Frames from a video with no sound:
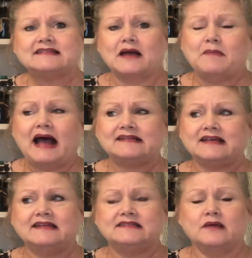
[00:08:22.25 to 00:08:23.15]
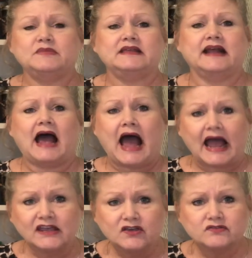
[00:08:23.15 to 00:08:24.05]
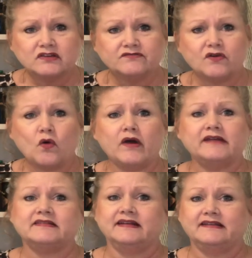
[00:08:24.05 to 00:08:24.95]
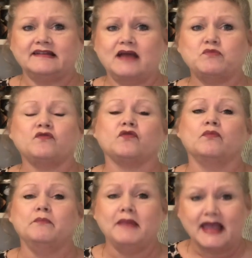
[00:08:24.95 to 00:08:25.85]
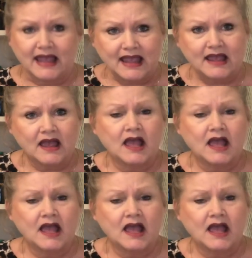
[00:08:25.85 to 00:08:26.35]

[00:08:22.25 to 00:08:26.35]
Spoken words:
I might say something that I use it for as an example for me,